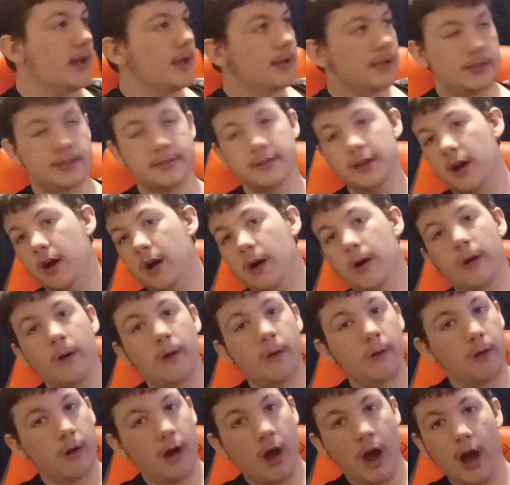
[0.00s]

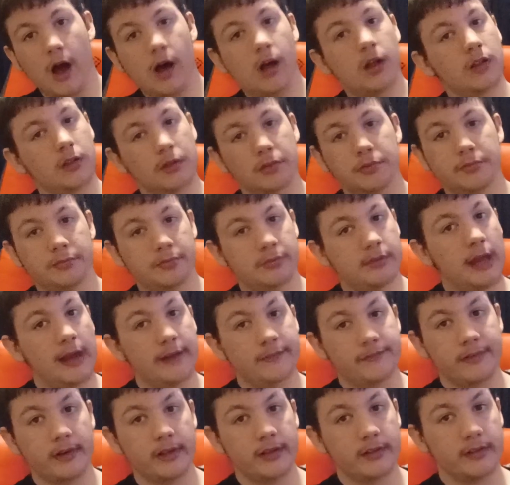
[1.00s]
So I'll
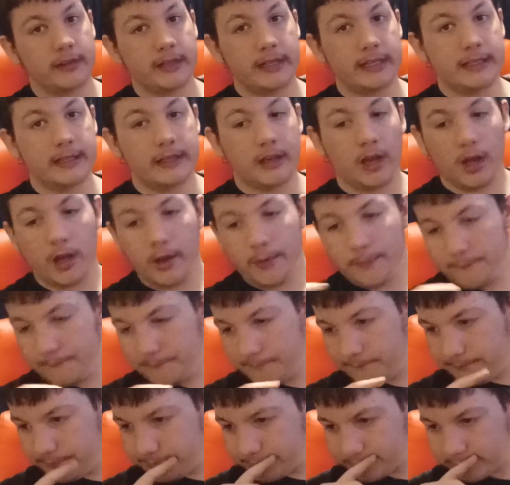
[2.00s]
definitely
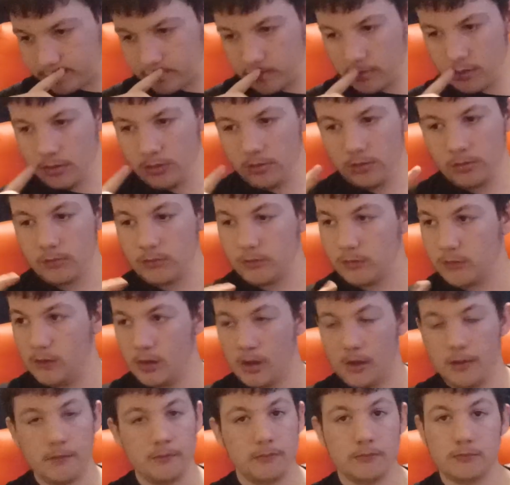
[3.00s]
um
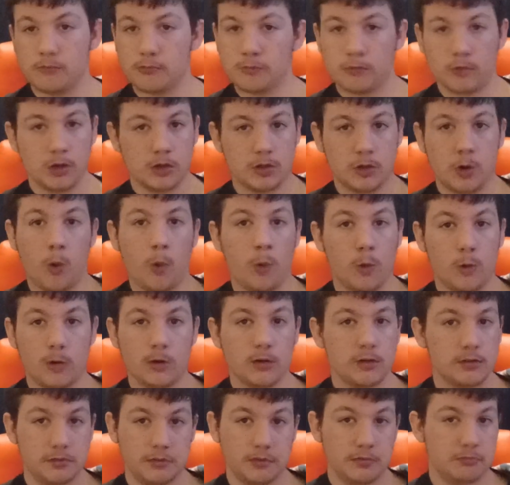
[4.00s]

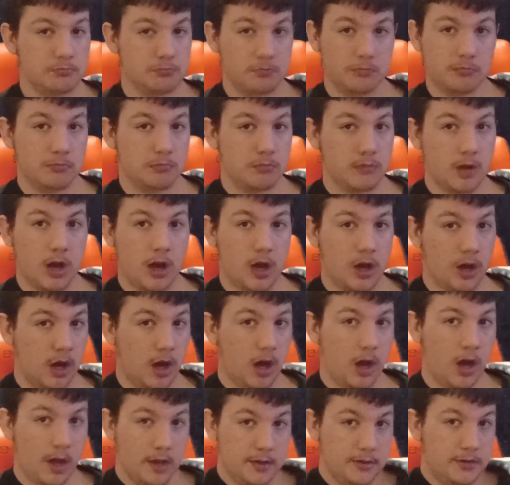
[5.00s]
record
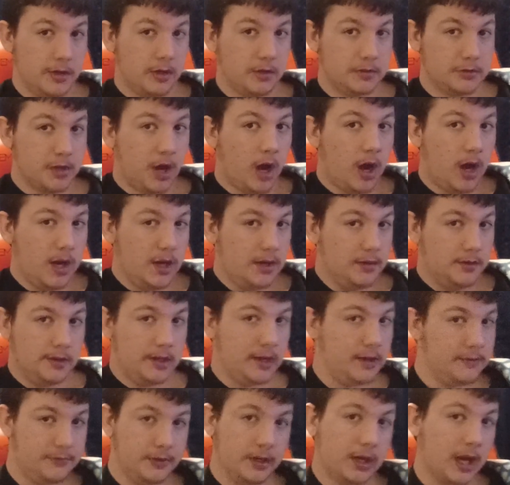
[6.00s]
until dawn
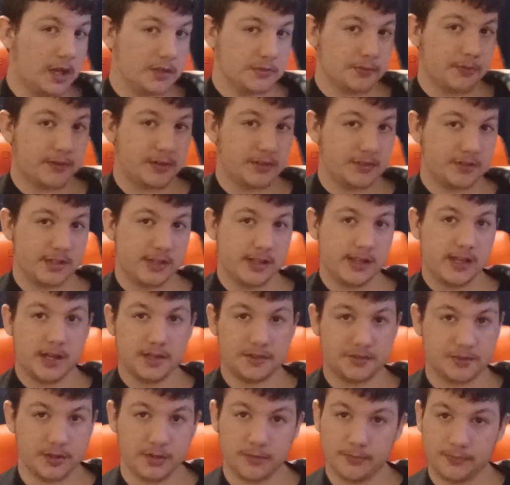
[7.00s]
if you guys want to see
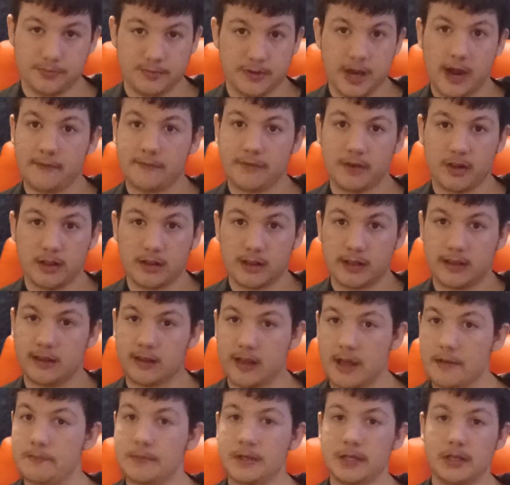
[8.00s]
that. So definitely
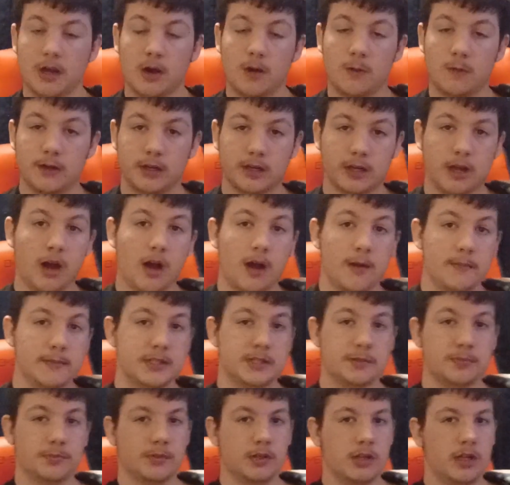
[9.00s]
let me know in the
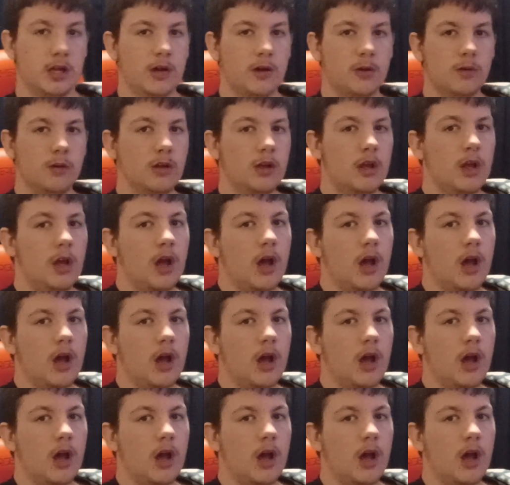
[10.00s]
comments below.